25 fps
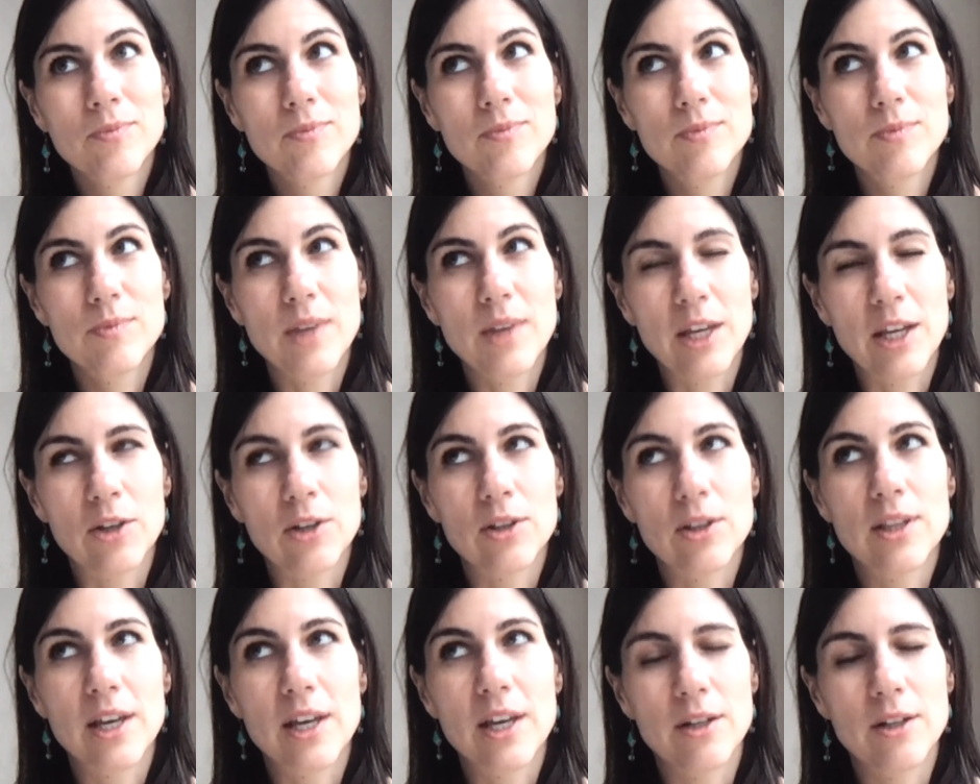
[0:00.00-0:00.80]
they could
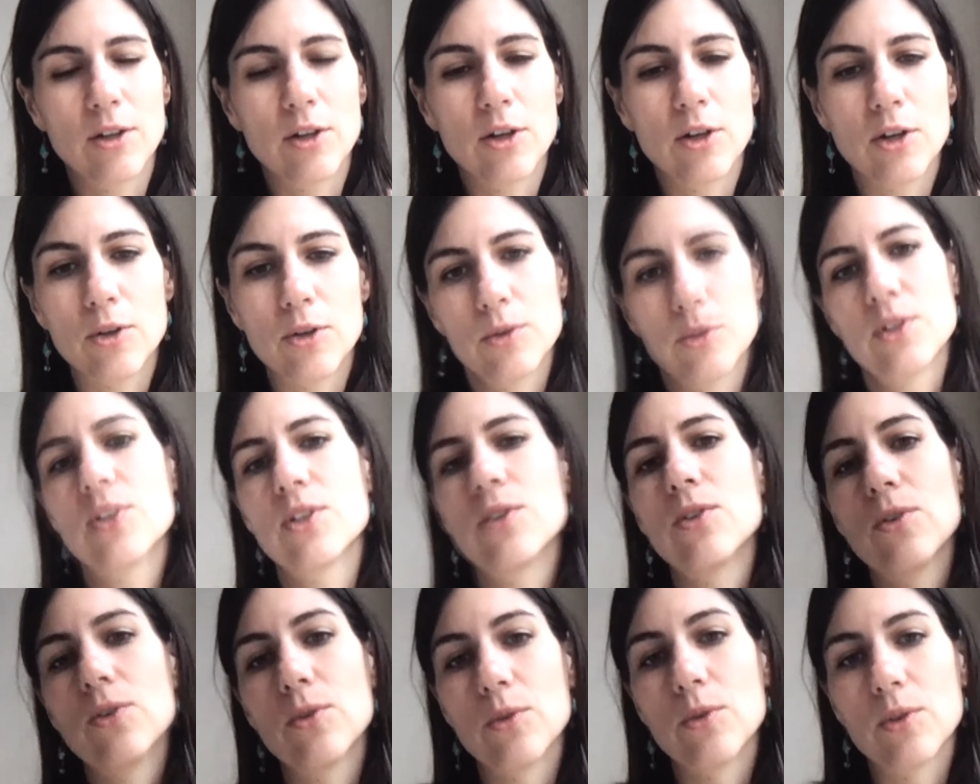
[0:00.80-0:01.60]
then go
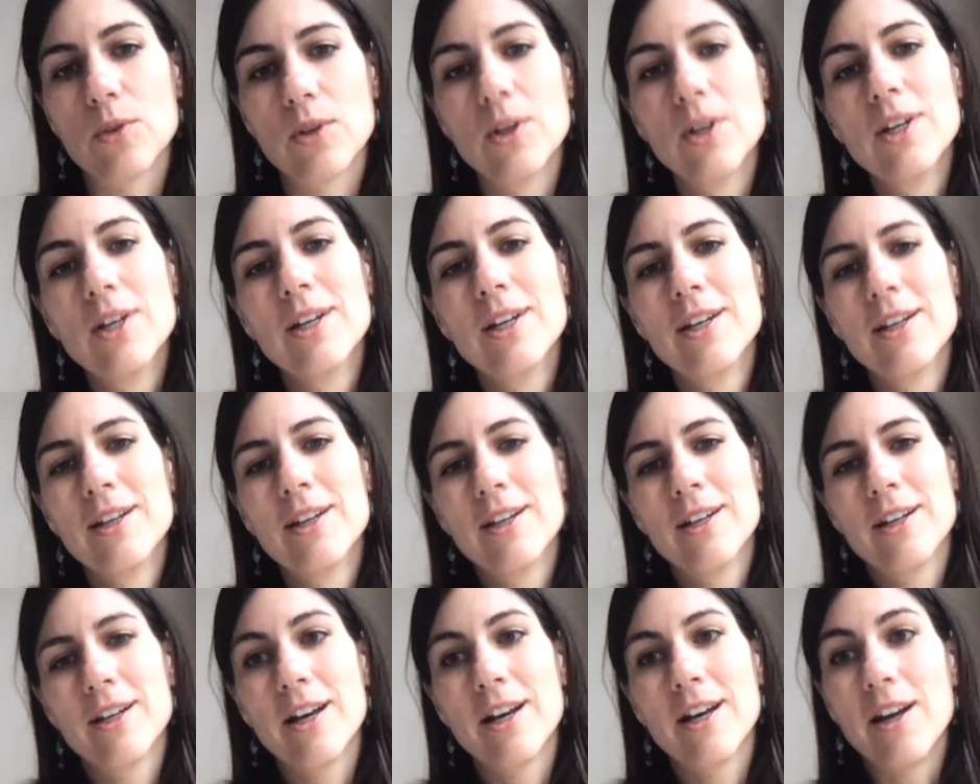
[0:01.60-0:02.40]
to
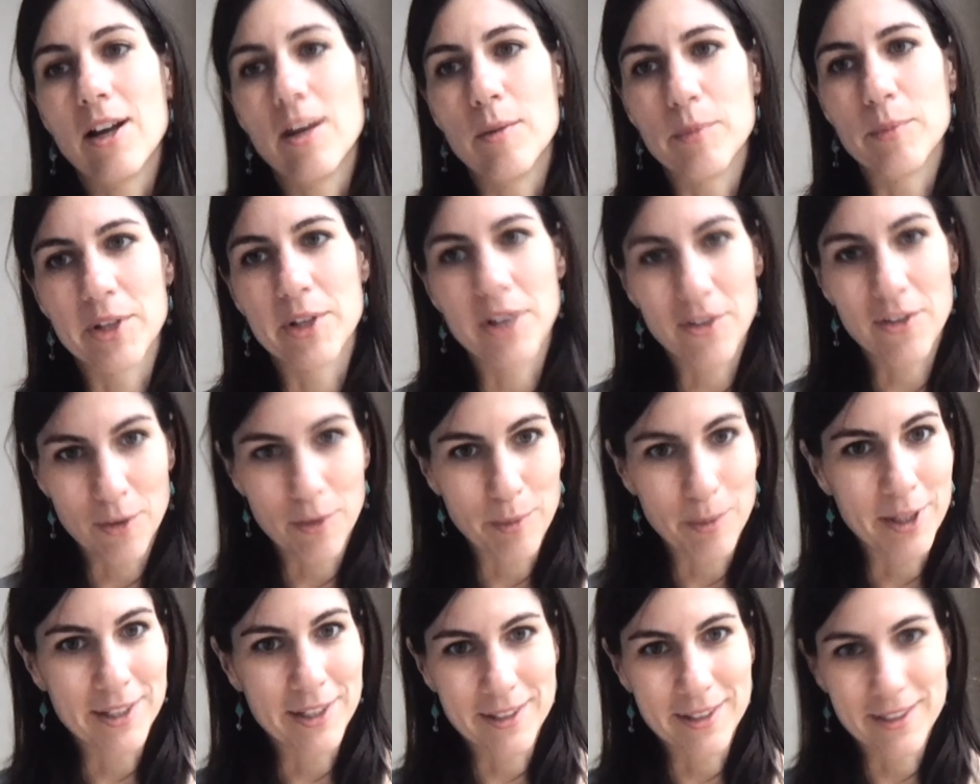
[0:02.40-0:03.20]
the
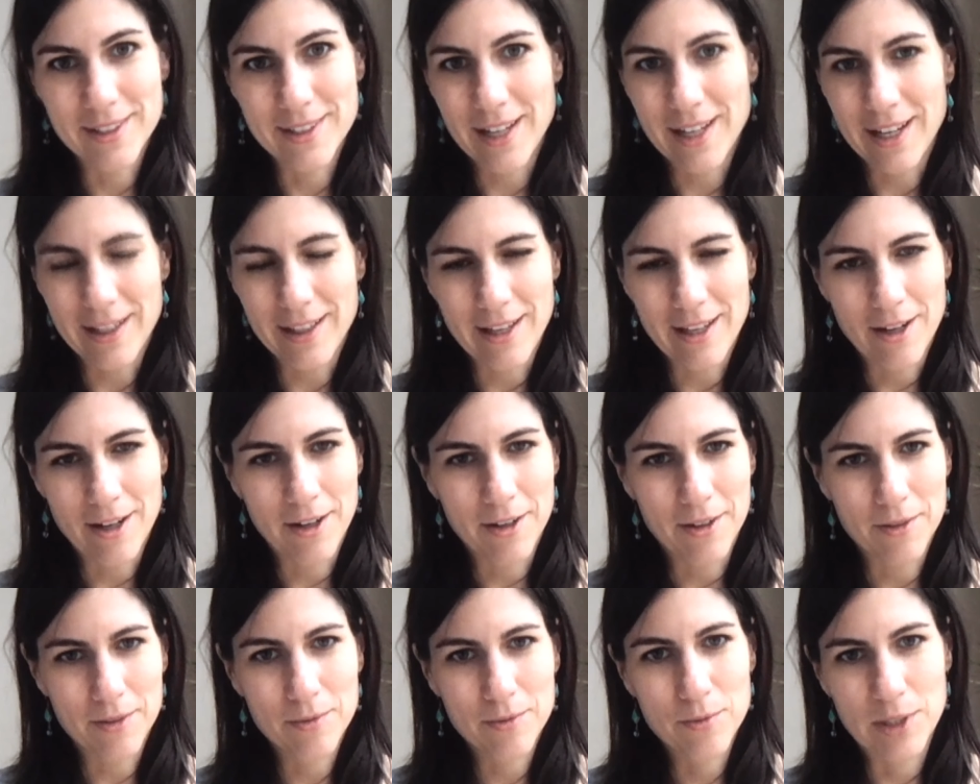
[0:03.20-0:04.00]
government and say
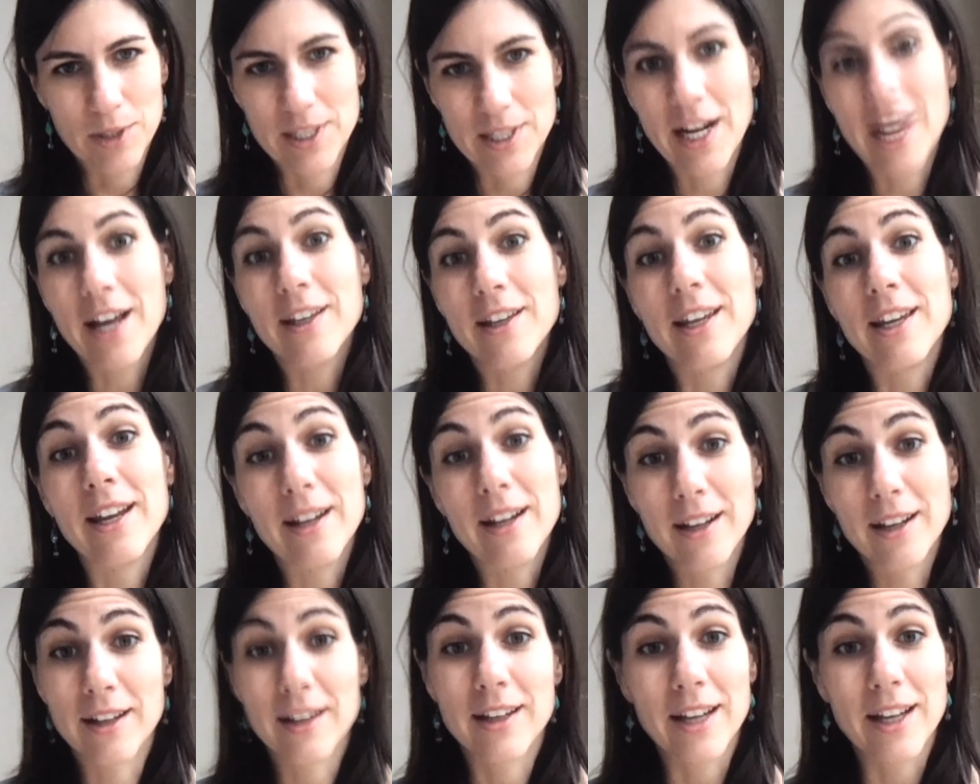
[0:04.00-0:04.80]
they're
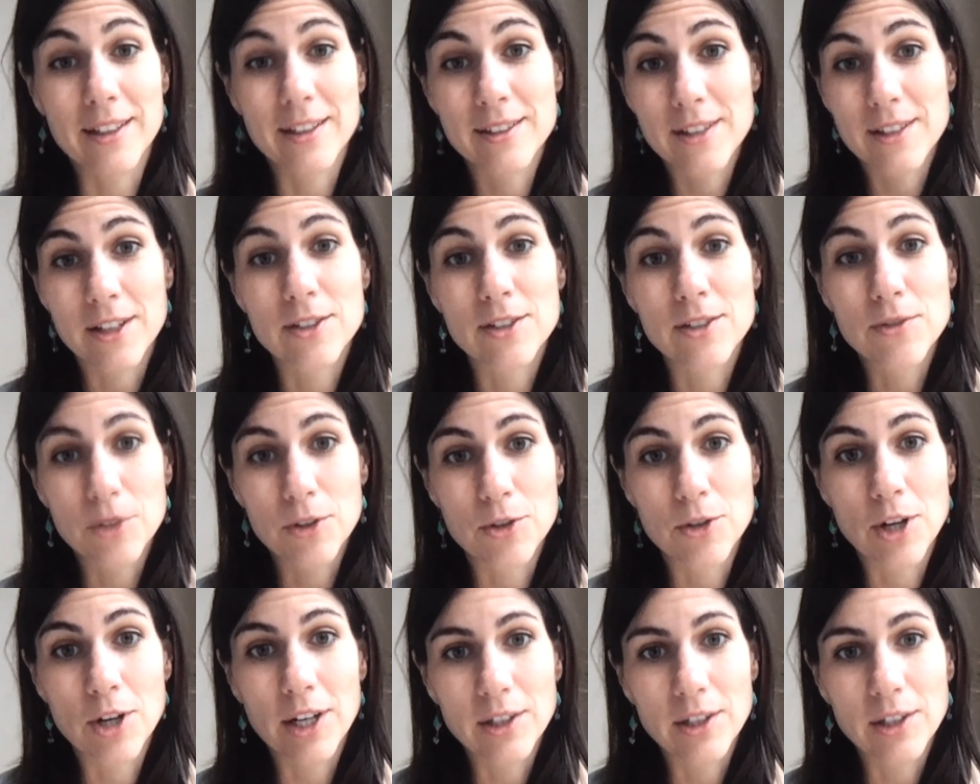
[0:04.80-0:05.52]
retaliating against us for trying to